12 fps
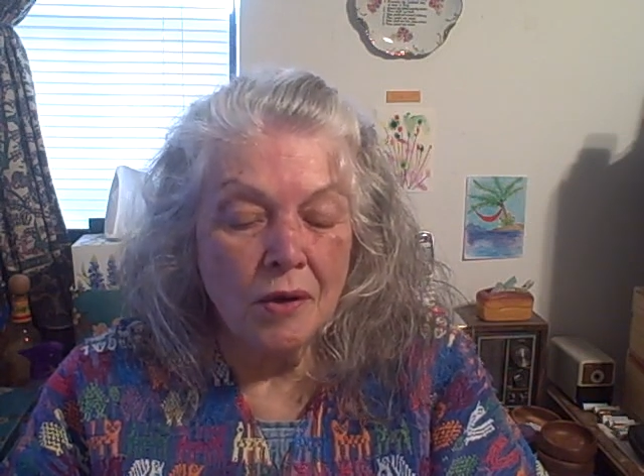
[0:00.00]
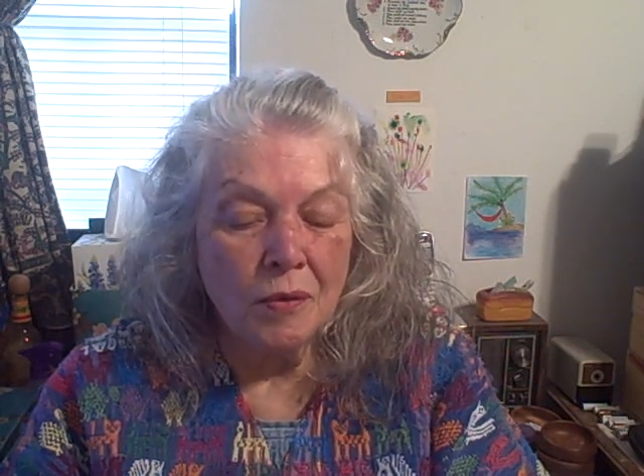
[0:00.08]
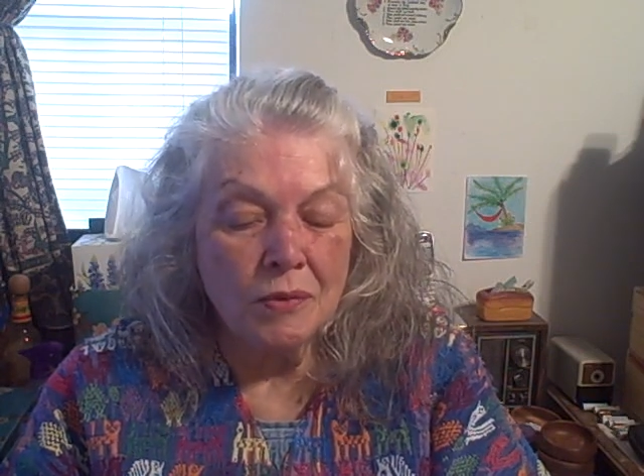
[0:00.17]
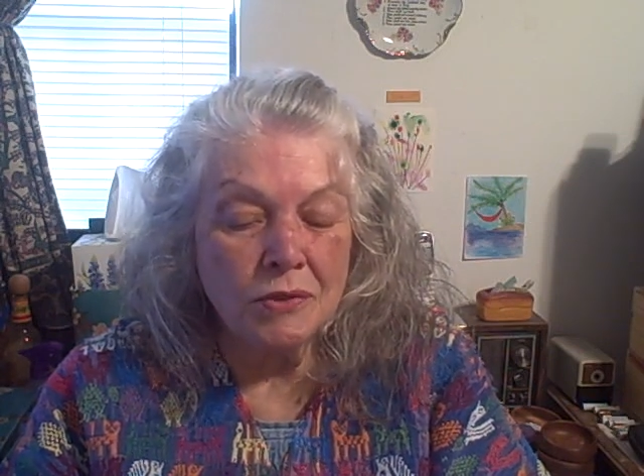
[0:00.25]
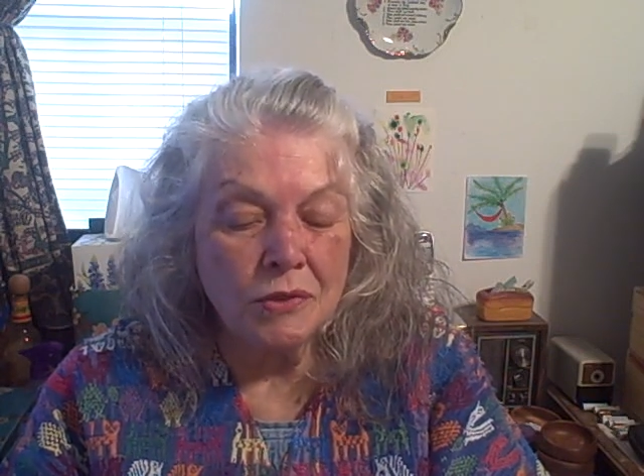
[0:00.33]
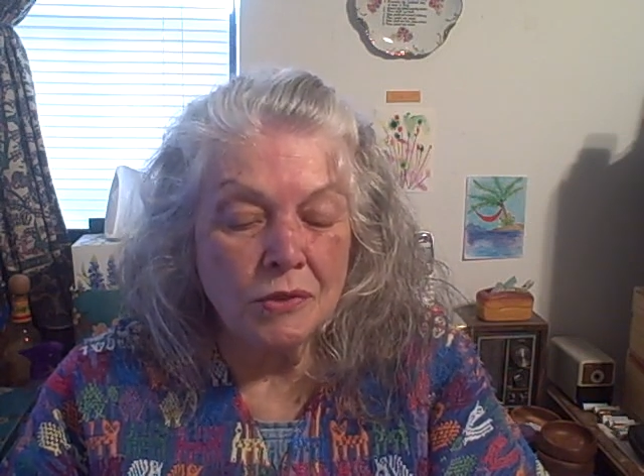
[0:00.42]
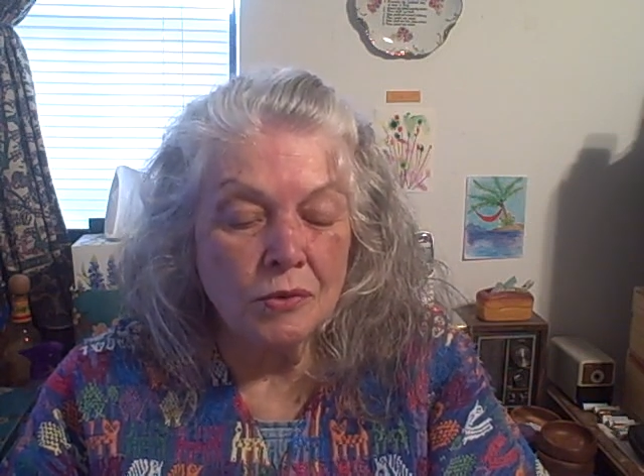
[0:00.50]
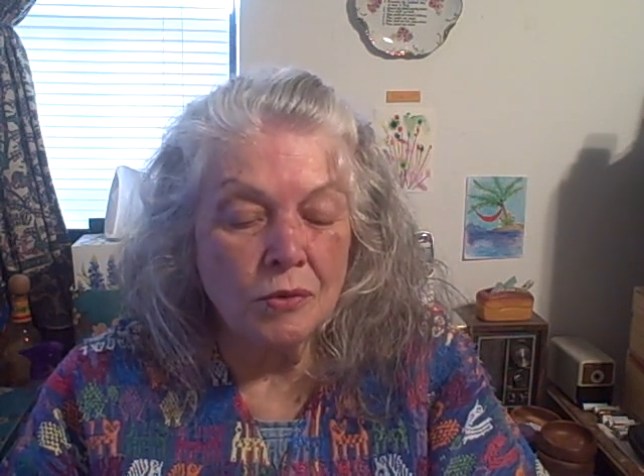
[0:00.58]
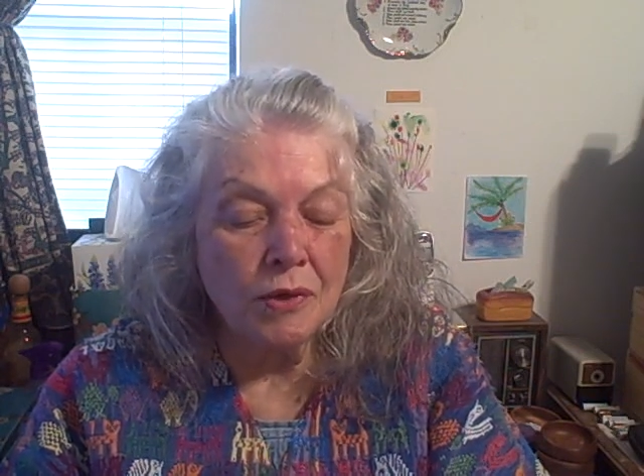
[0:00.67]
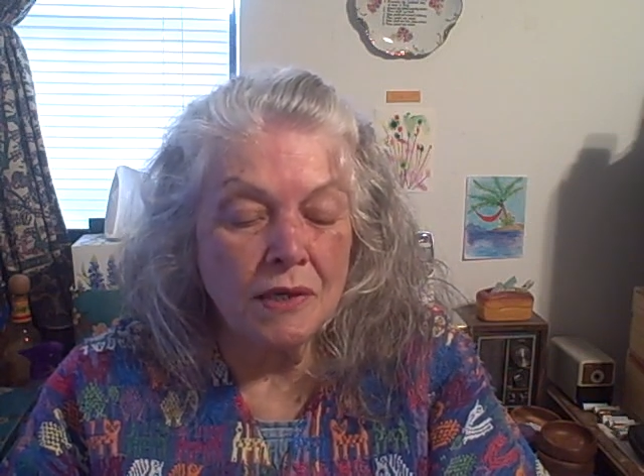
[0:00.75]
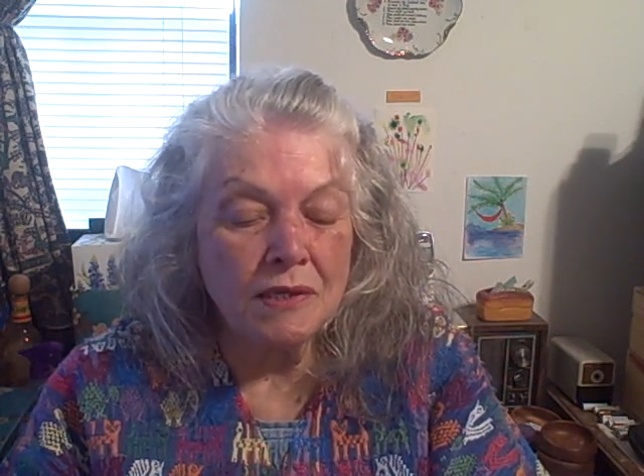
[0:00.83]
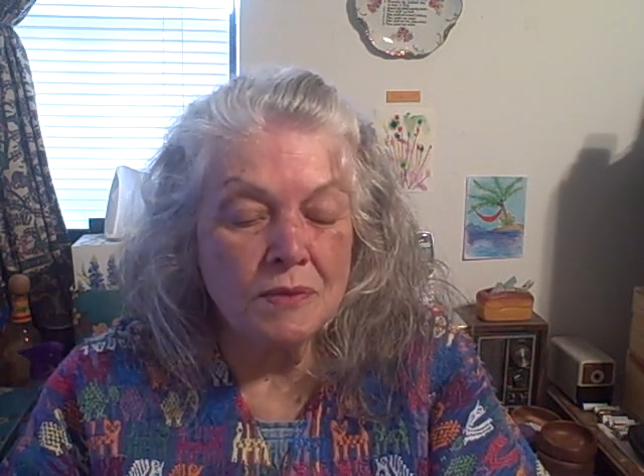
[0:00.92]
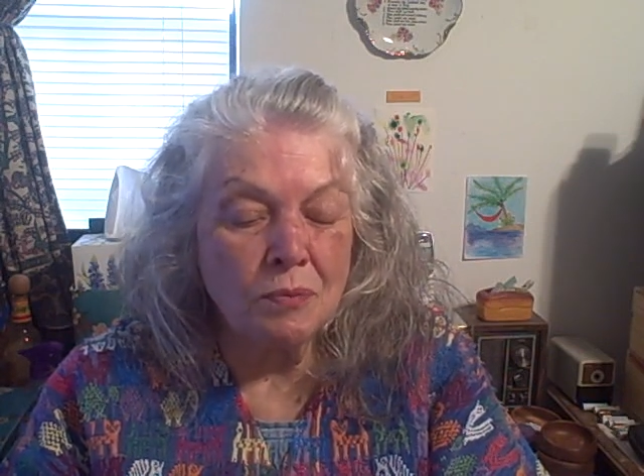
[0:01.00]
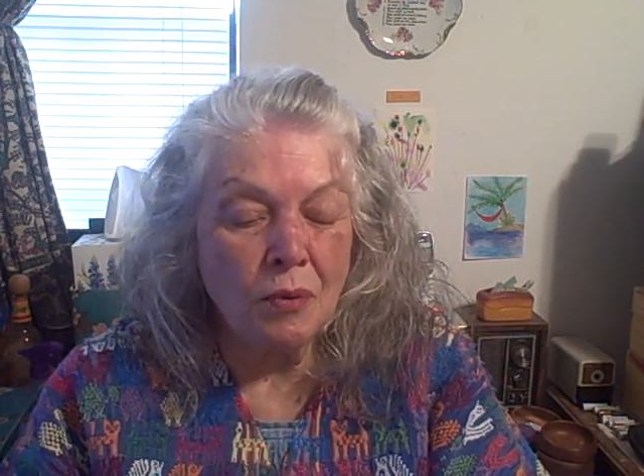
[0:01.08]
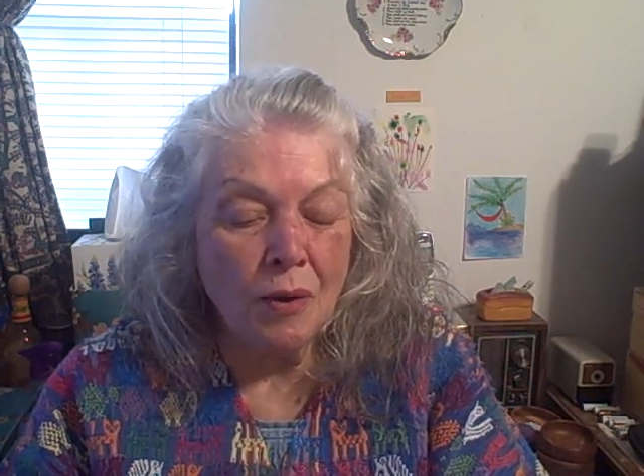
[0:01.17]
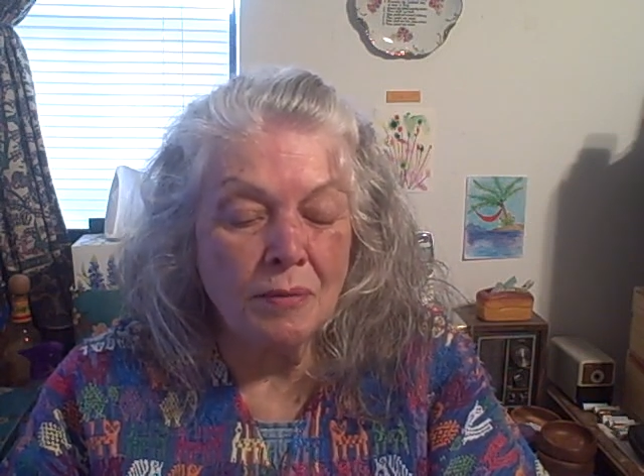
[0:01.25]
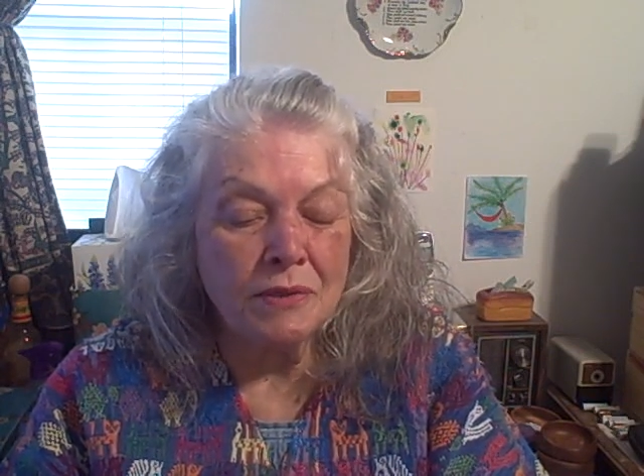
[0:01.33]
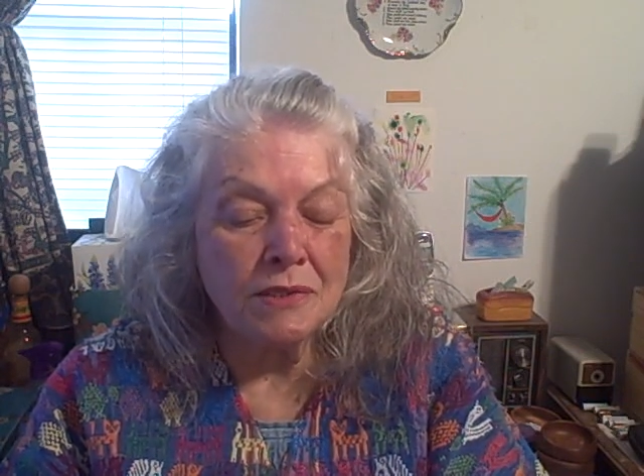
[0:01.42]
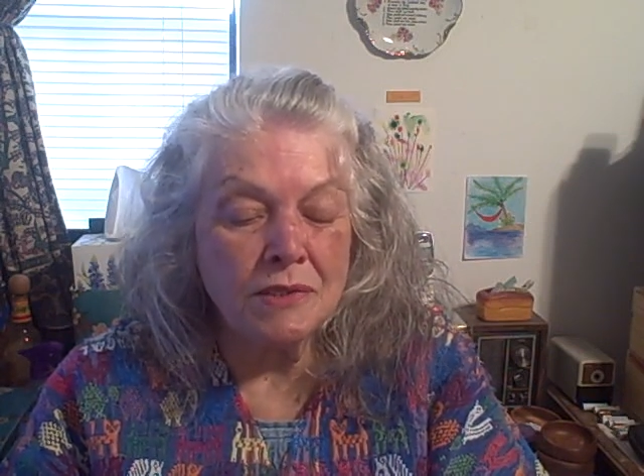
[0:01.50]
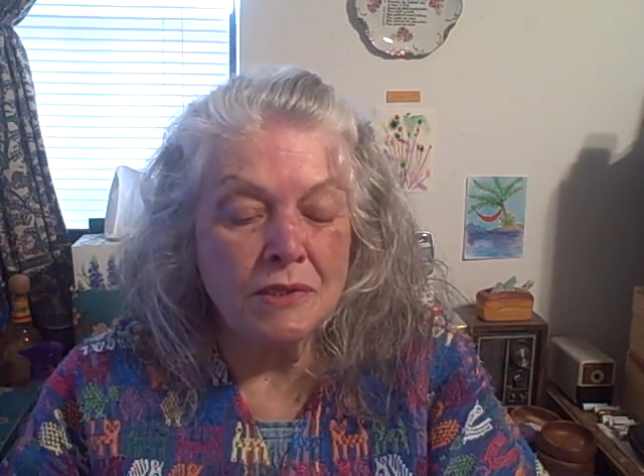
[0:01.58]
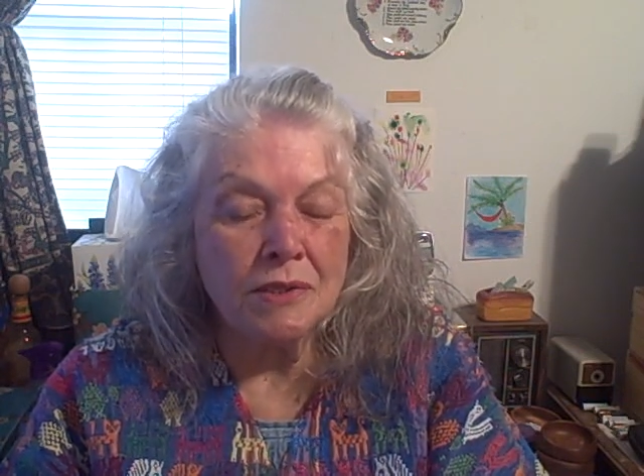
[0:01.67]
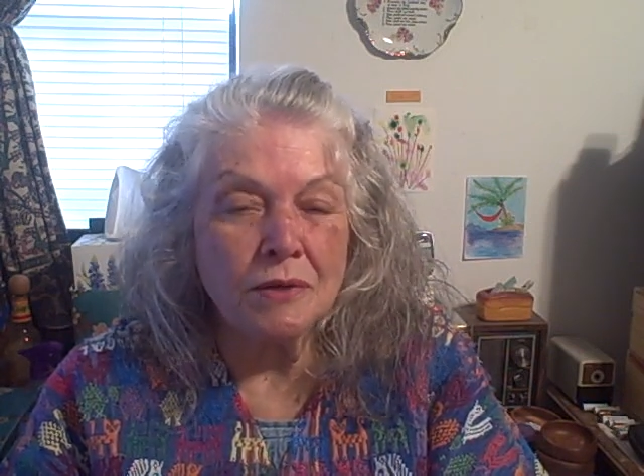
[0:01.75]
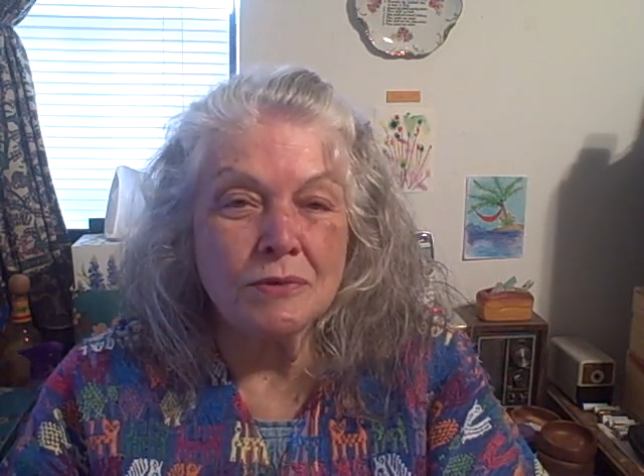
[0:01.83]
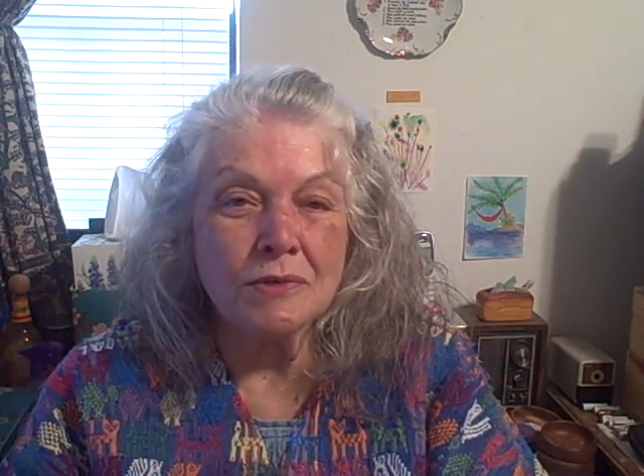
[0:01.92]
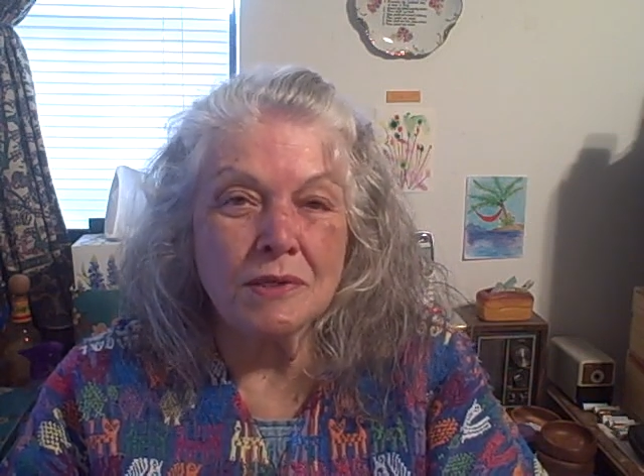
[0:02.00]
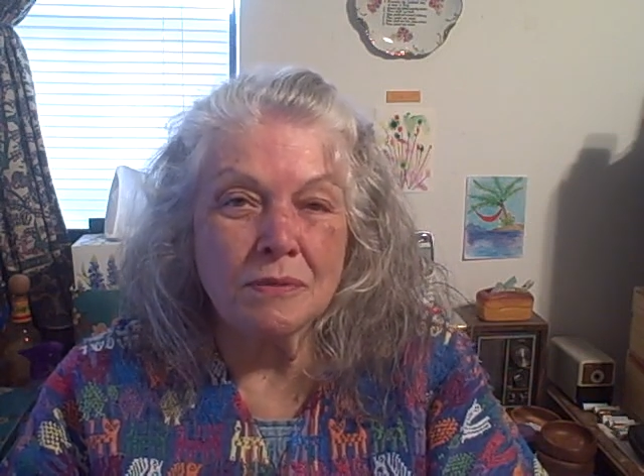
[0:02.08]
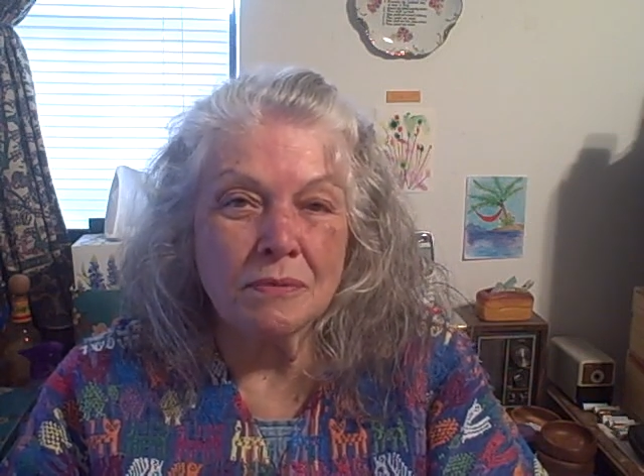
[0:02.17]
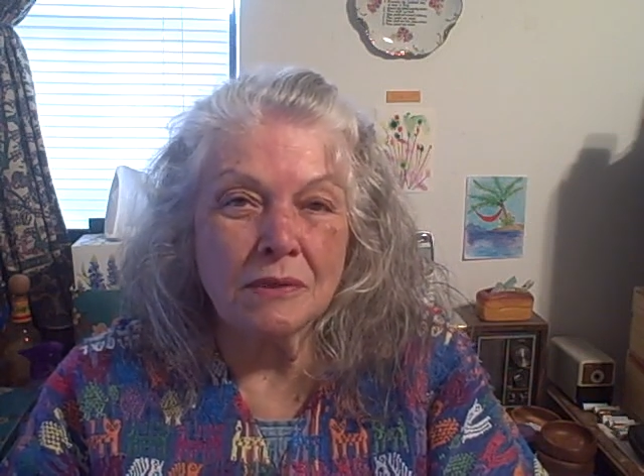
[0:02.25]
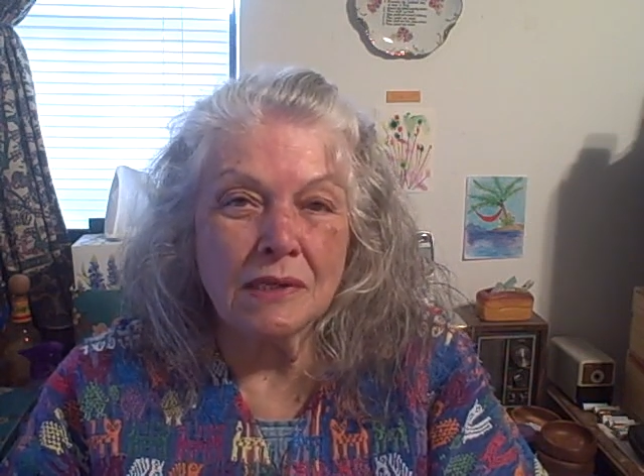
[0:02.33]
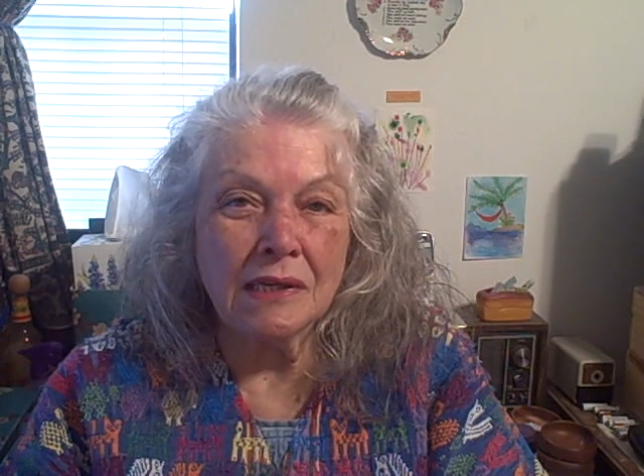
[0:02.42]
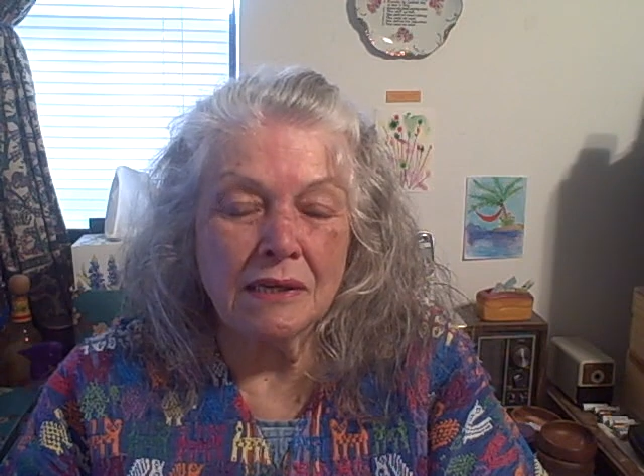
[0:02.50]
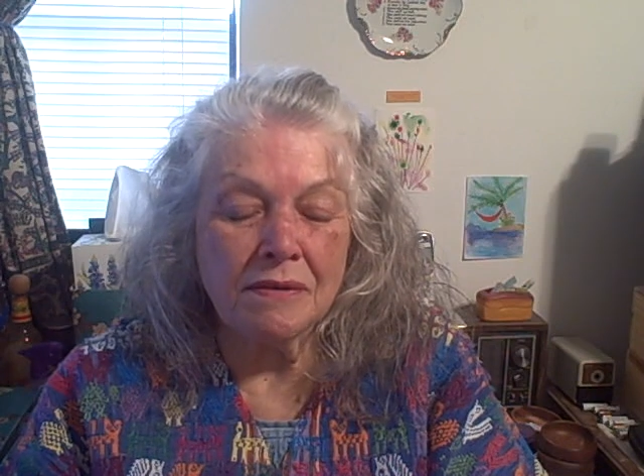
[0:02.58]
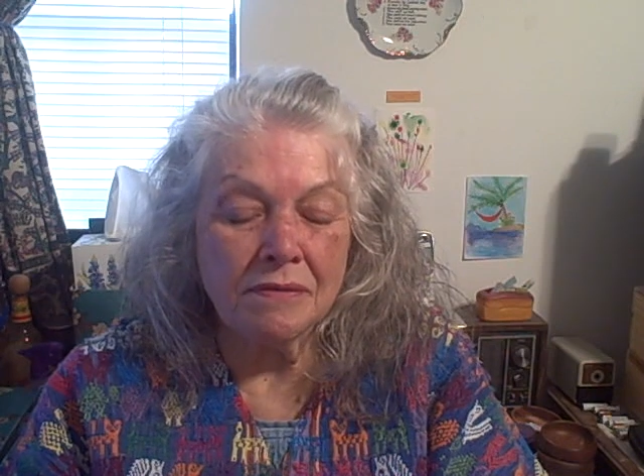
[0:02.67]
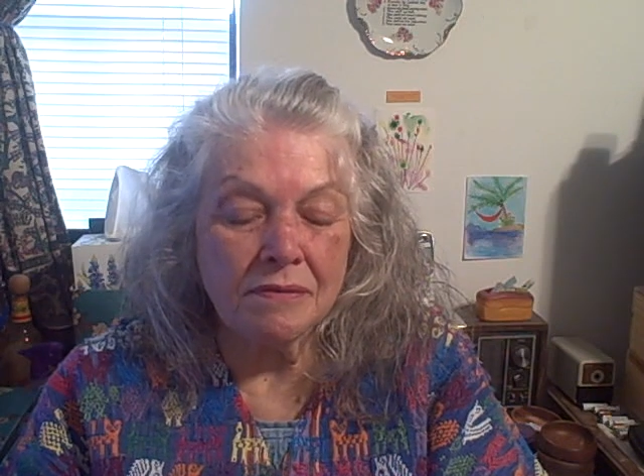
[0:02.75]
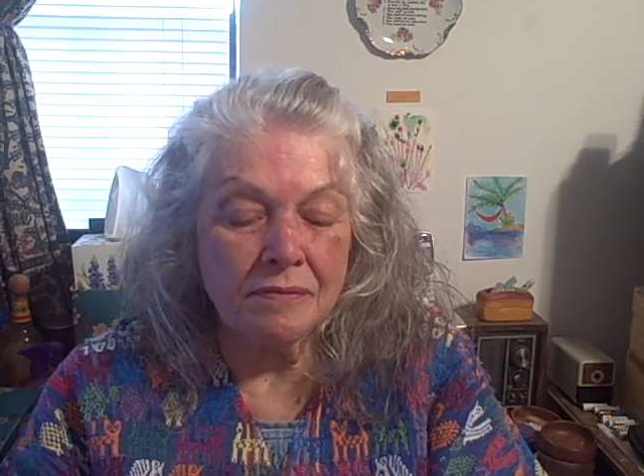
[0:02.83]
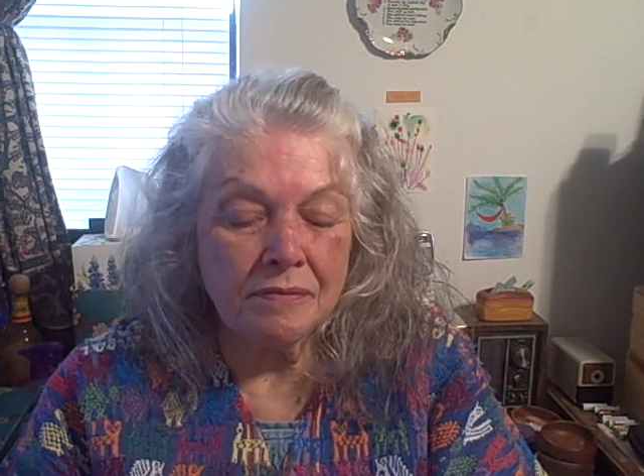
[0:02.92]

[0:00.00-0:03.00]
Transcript: which the Lord has promised to those that believe.